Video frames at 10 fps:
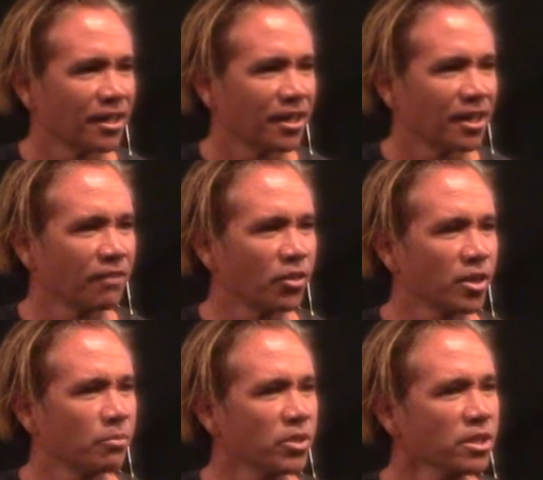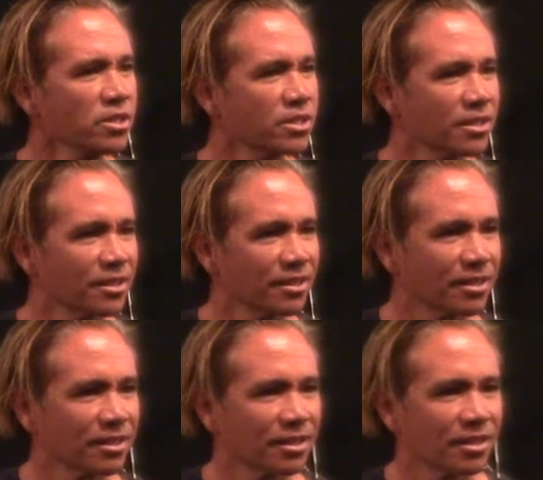I've heard it preached.
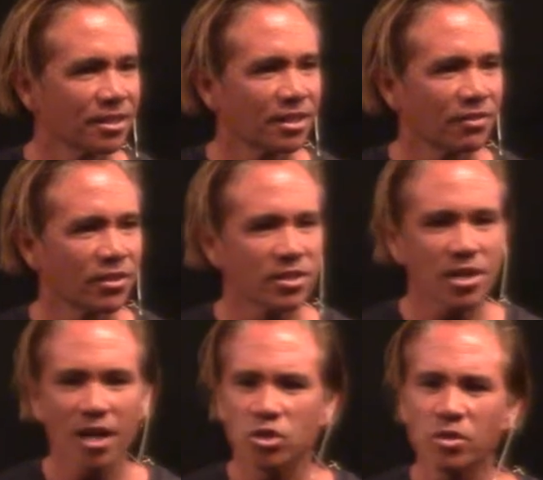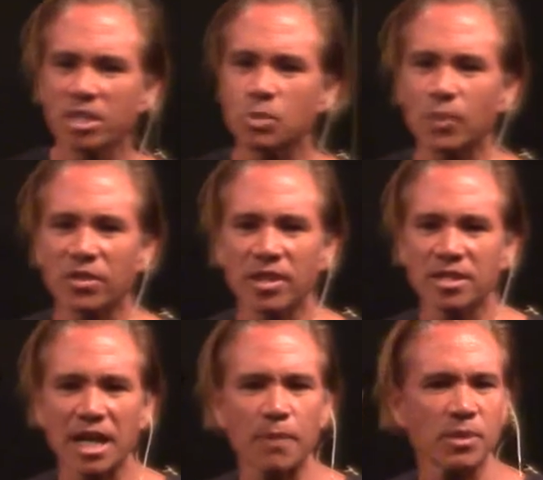I've heard it taught. Don't expect that
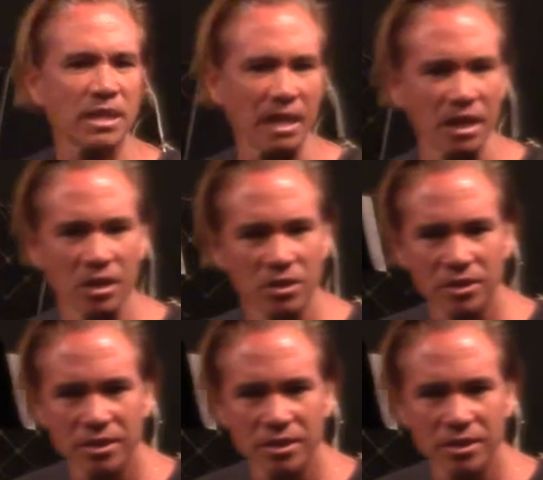to happen now.